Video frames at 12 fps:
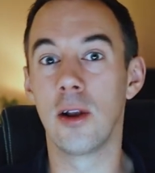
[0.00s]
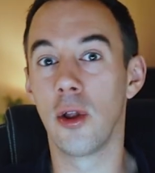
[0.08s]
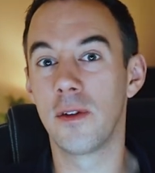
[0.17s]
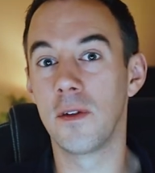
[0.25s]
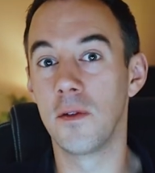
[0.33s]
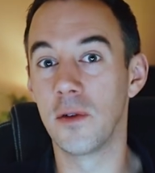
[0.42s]
a
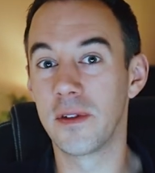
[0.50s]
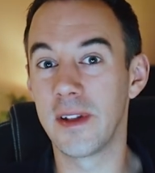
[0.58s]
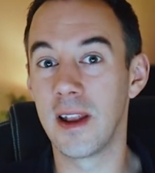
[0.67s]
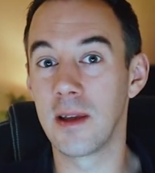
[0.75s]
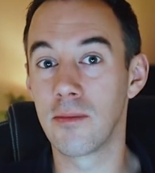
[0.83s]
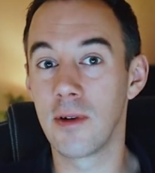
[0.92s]
loss of your
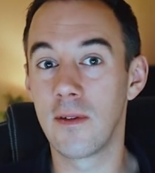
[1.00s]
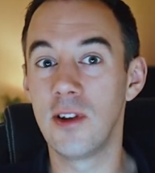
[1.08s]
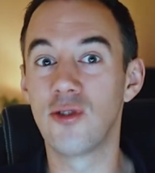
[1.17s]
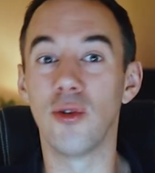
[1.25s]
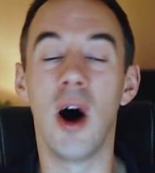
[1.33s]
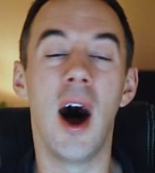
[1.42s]
selling
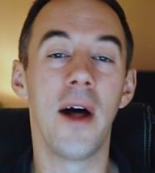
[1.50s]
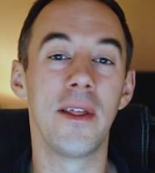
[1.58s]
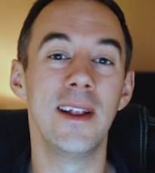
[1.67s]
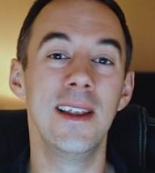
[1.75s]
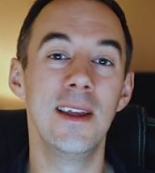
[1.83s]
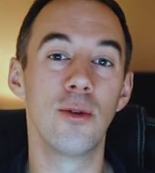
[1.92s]
privilege or
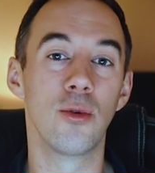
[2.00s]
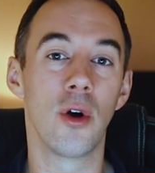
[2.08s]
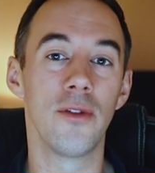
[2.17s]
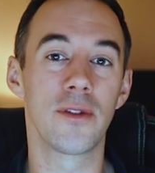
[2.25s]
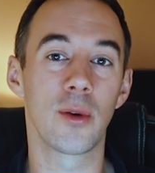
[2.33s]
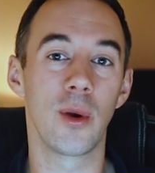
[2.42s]
other legal
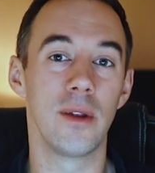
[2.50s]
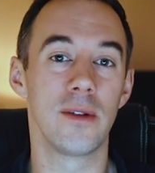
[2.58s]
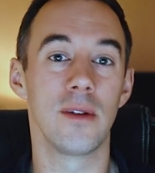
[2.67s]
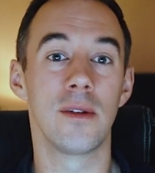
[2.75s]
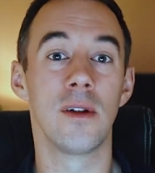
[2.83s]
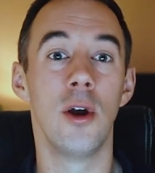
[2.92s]

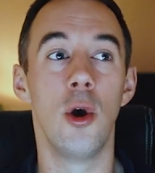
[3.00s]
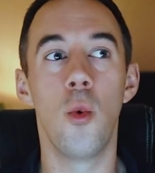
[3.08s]
consequences